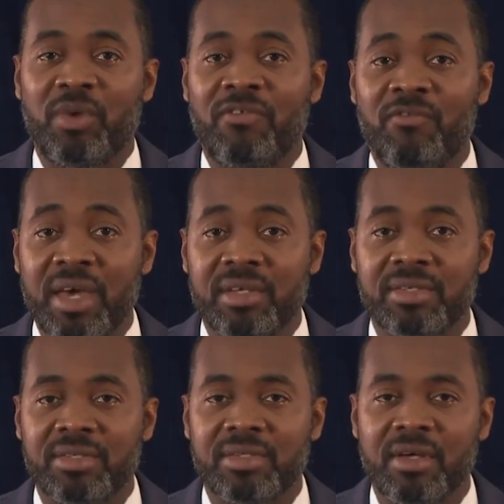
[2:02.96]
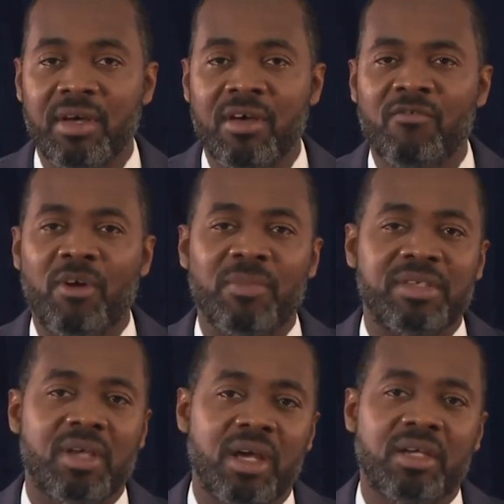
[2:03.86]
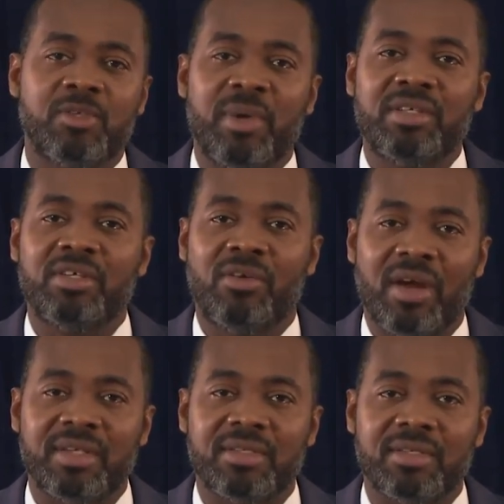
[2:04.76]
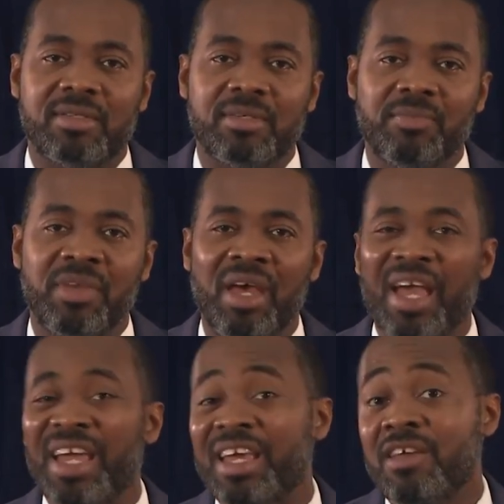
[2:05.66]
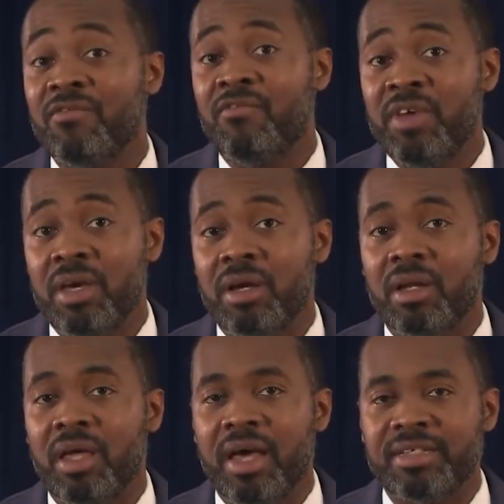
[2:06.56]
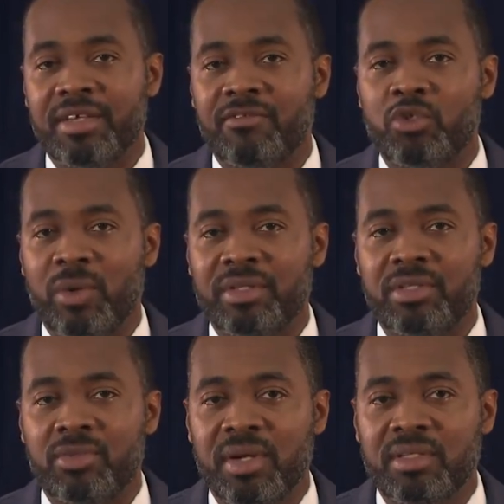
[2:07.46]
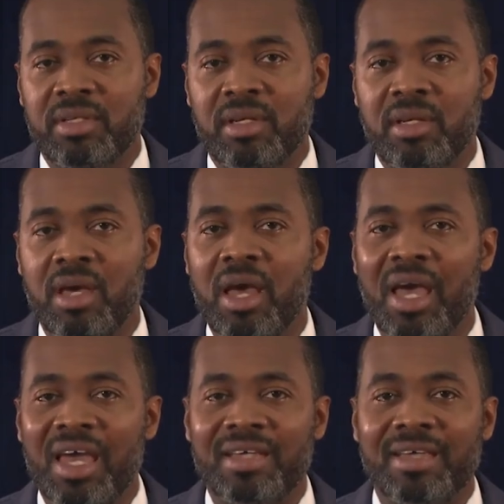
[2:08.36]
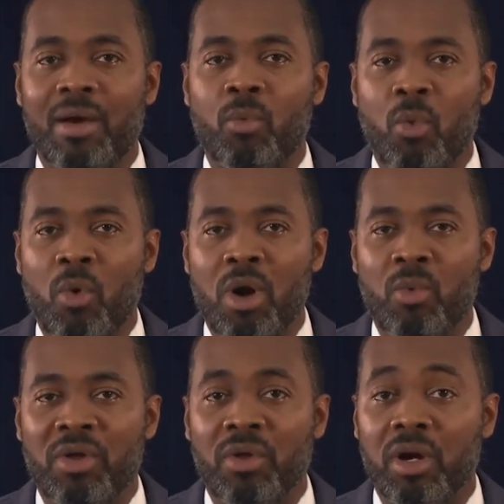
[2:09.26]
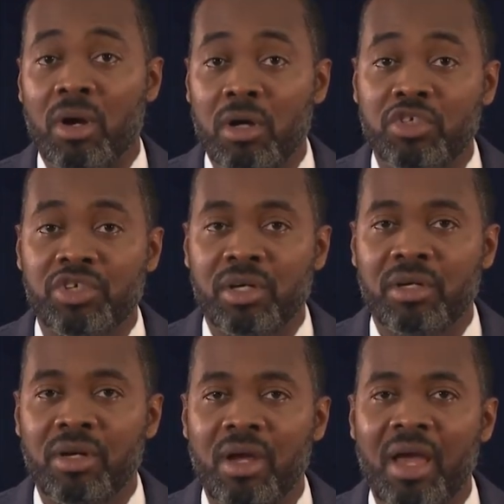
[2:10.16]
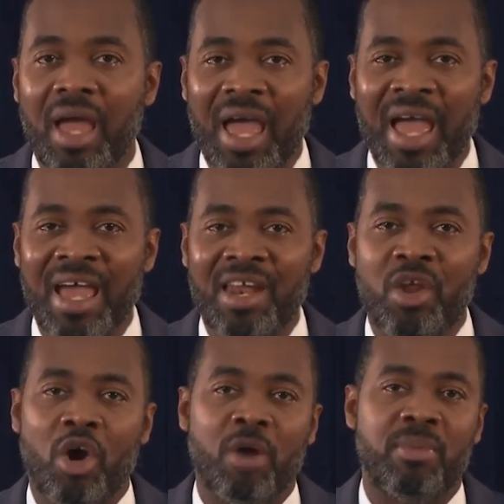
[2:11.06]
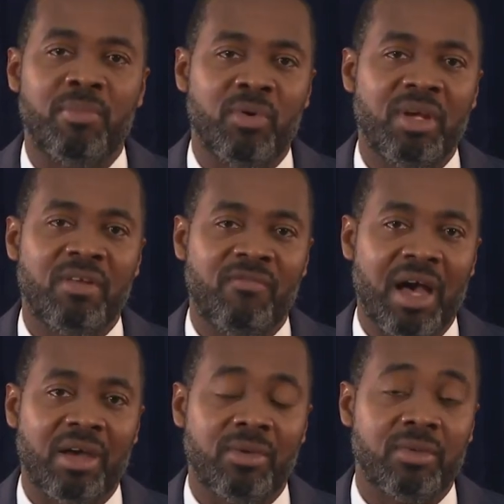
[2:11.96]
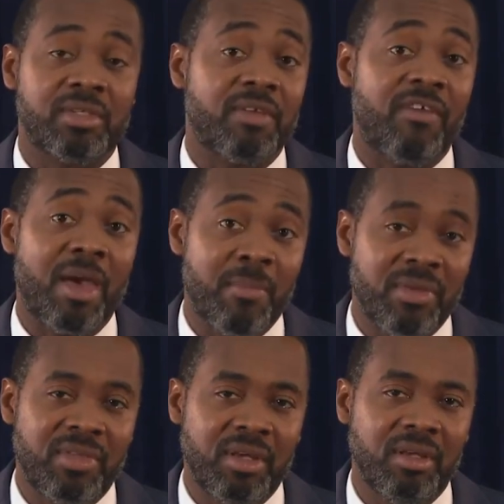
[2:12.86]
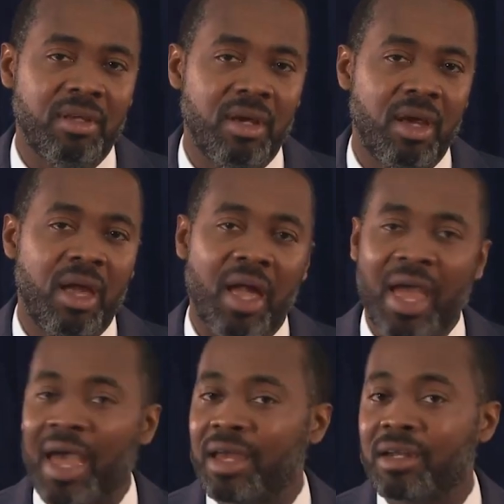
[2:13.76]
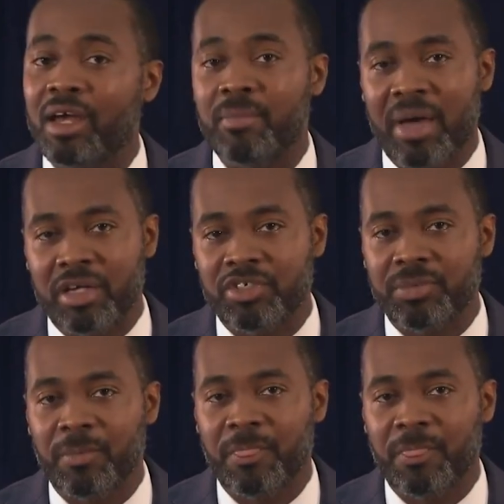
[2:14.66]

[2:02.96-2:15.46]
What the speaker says: we face from this unexpected crisis, it can feel as if 2020 is at war with our culture and our Bermudian values of empathy and compassion.